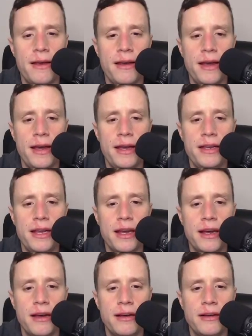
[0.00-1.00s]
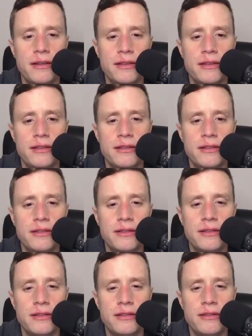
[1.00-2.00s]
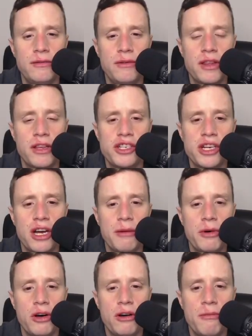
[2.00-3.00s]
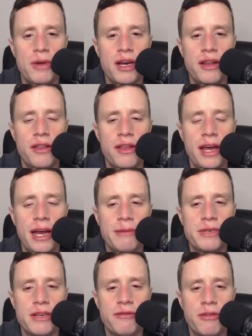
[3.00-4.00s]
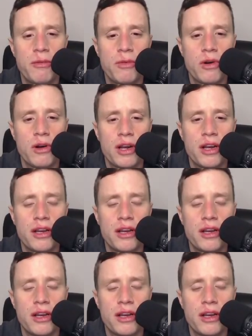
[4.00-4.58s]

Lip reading: yeah, with the job all month, absent from work.